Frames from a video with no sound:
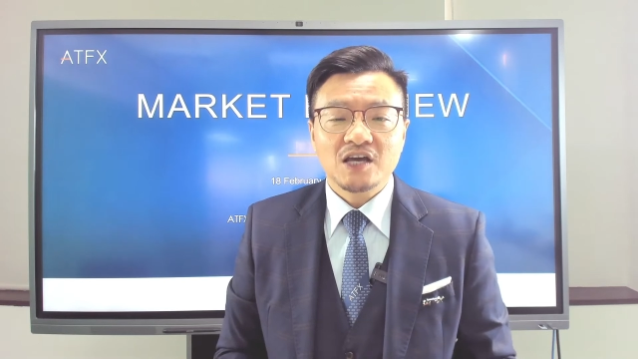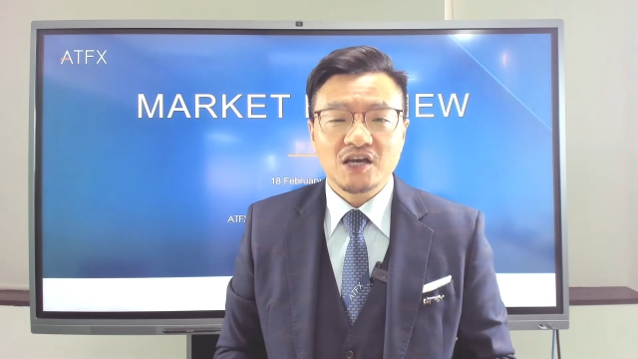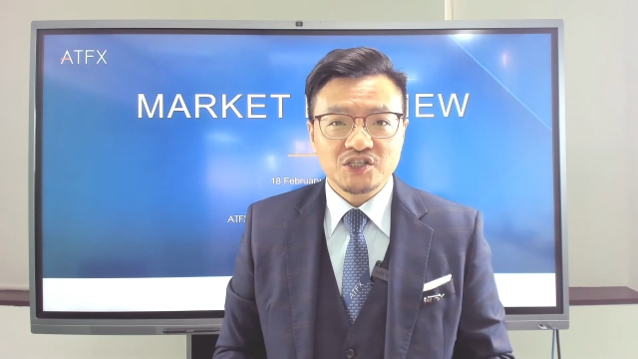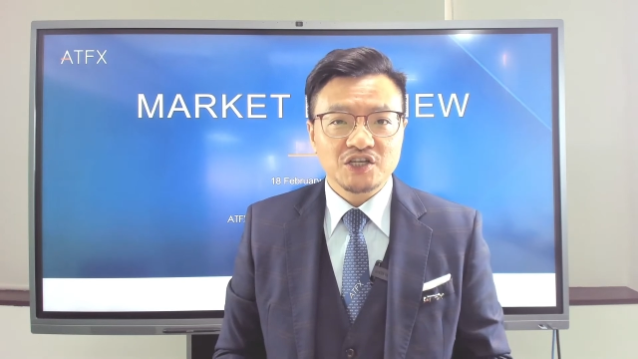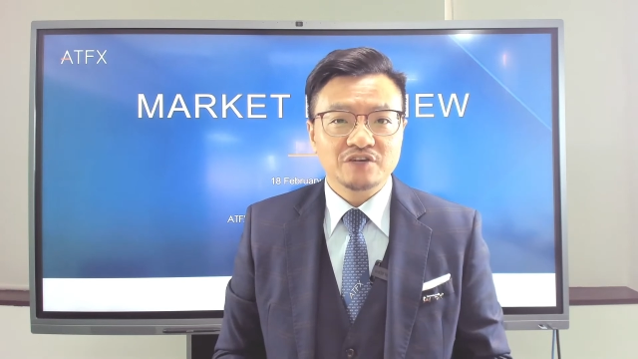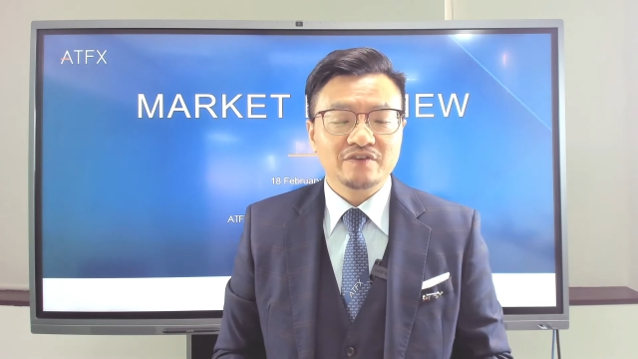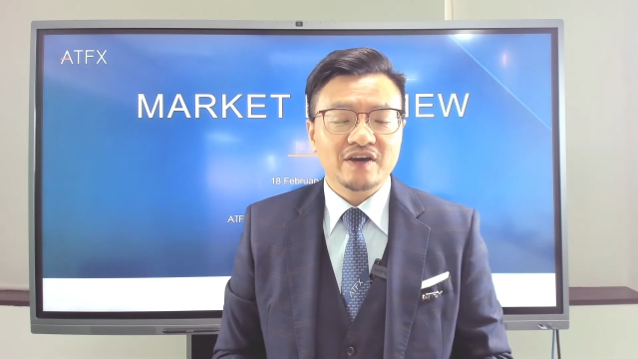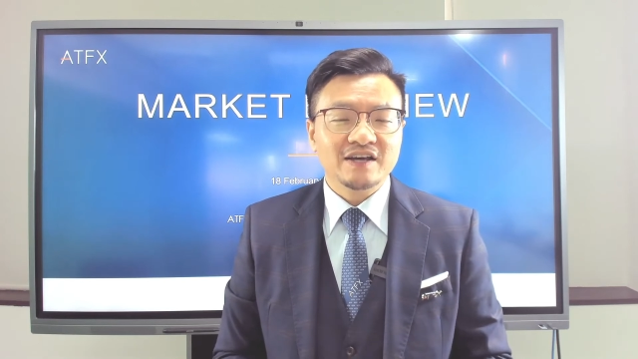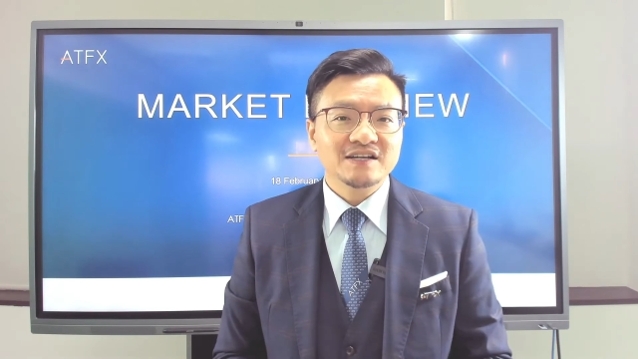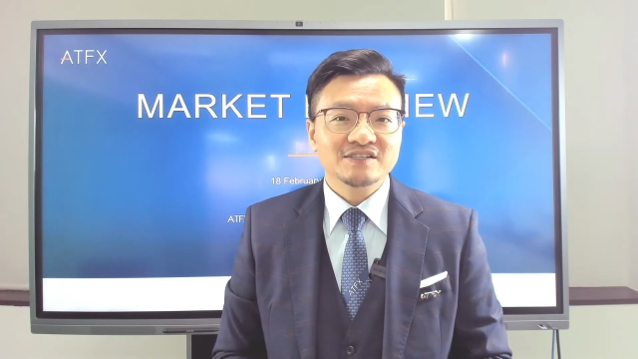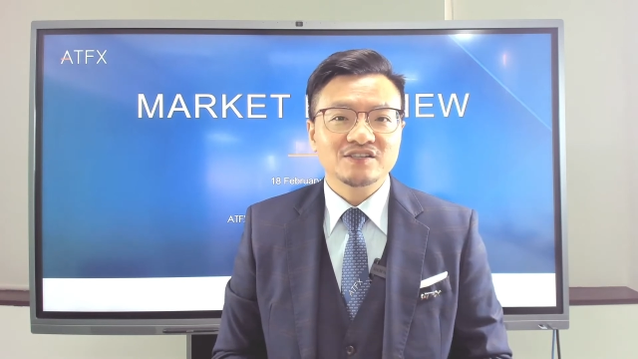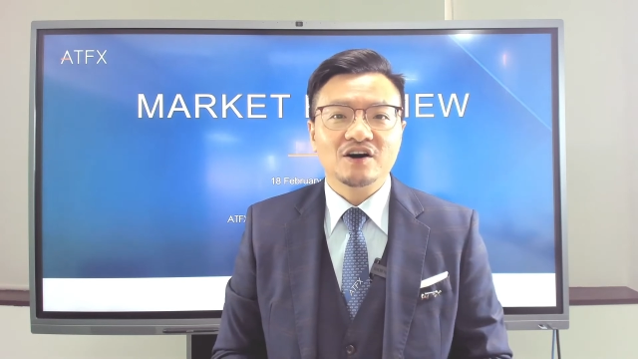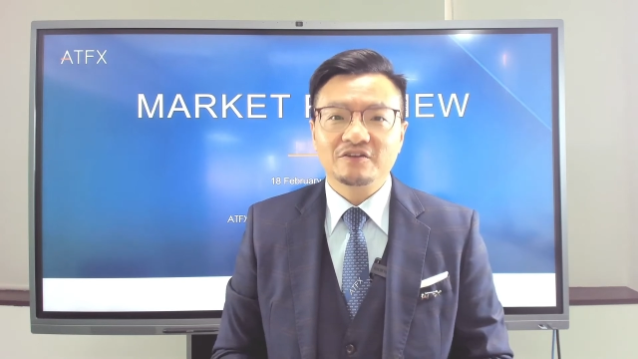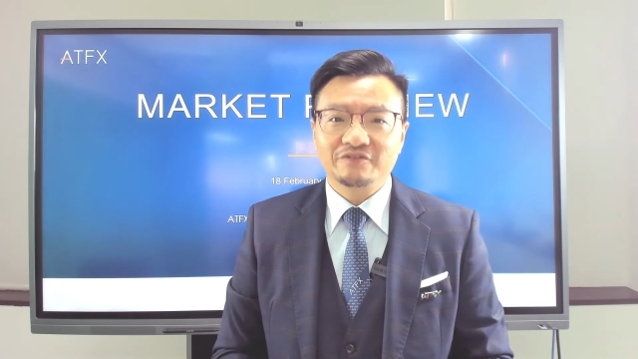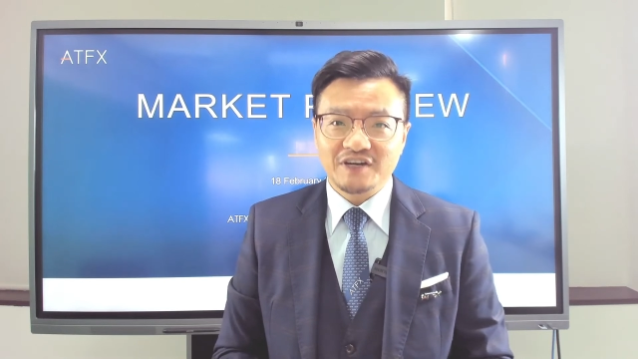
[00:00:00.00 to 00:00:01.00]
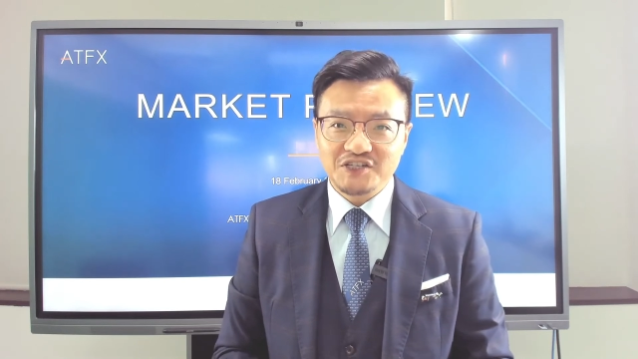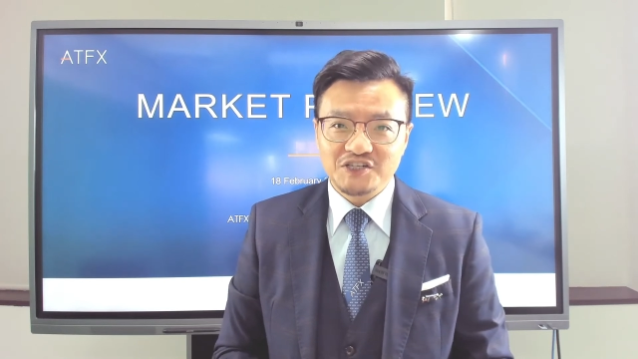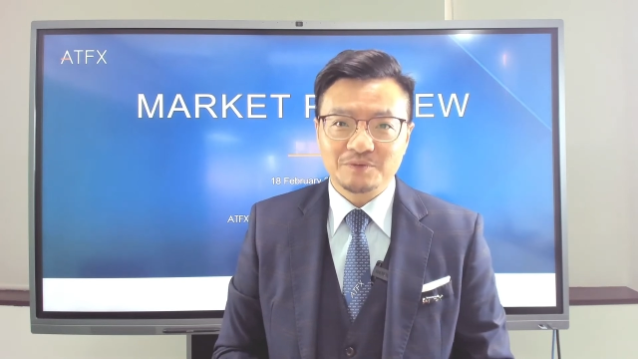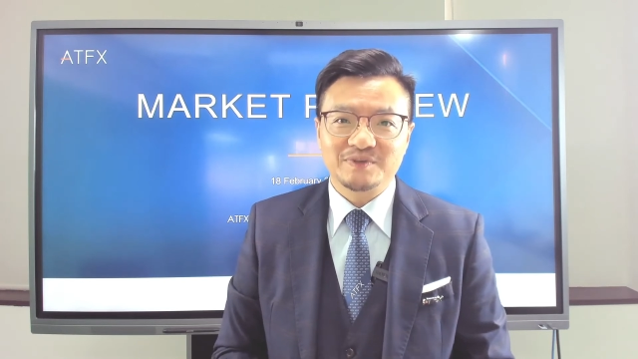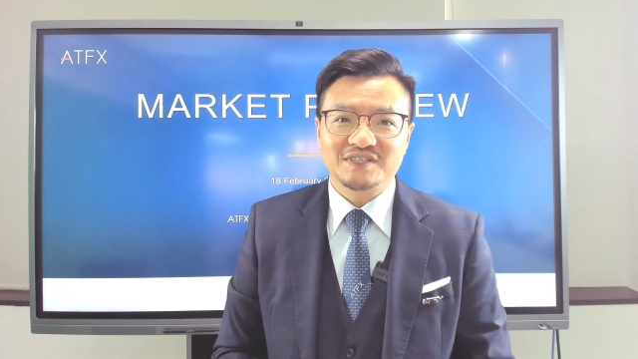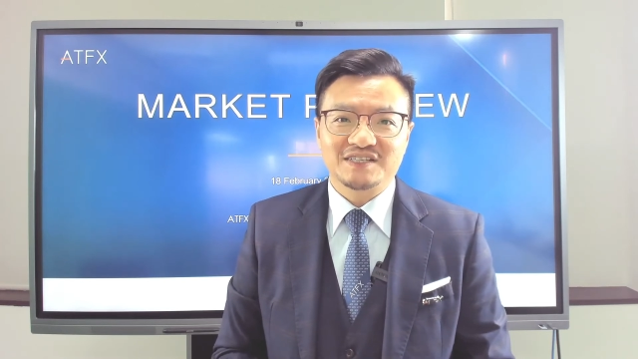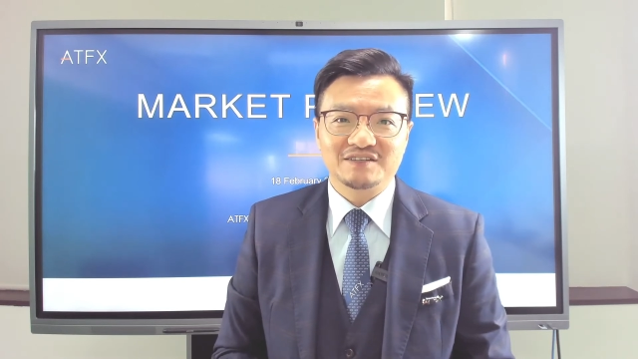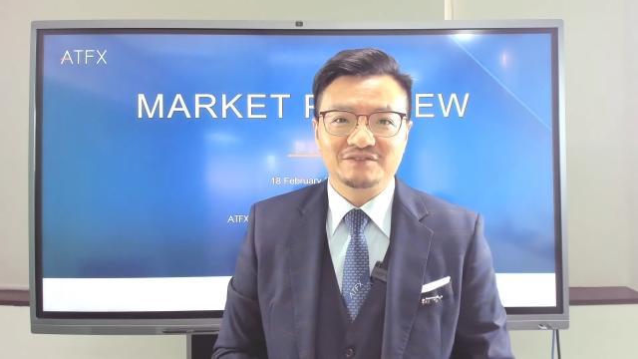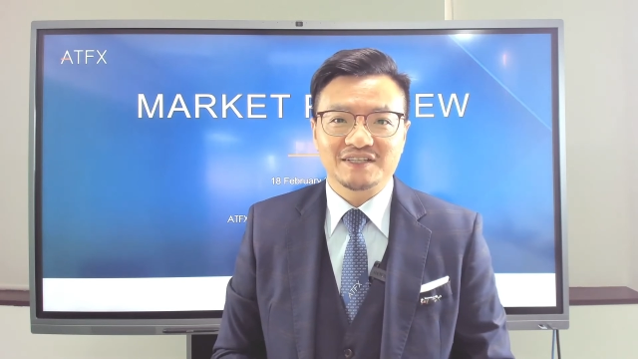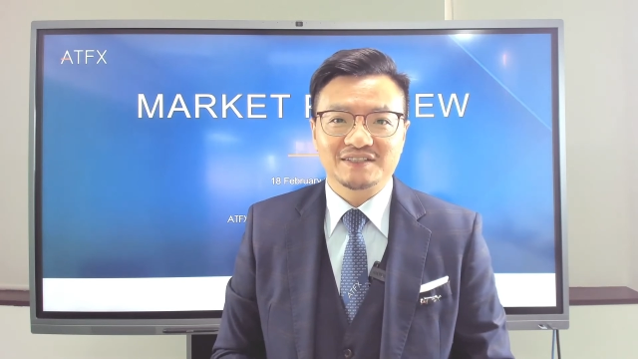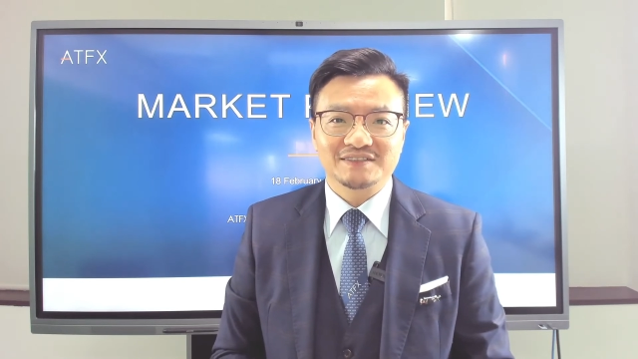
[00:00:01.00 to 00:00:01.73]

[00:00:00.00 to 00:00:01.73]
Chief Analyst of Asia Pacific.